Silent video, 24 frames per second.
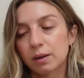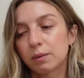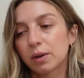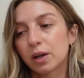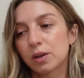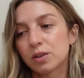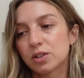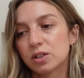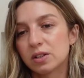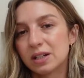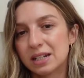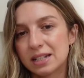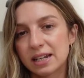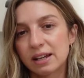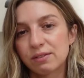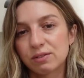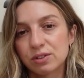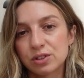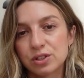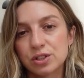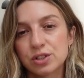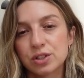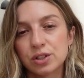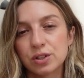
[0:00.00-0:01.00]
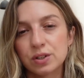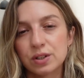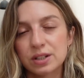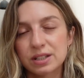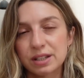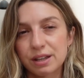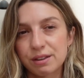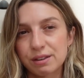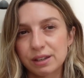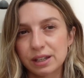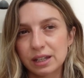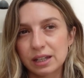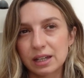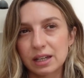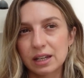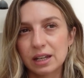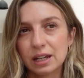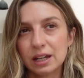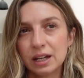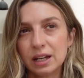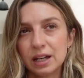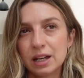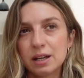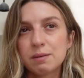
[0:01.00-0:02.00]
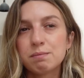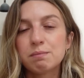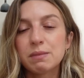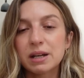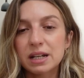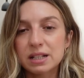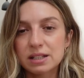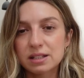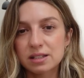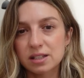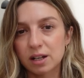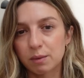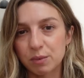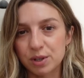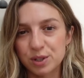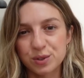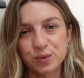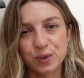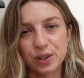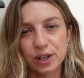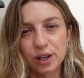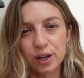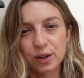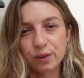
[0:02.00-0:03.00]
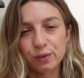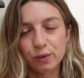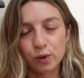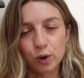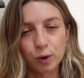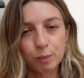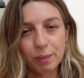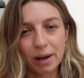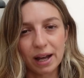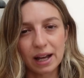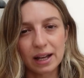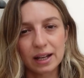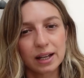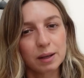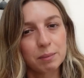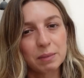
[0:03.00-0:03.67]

I'm going to endeavour to do because I think it mixes up this video format,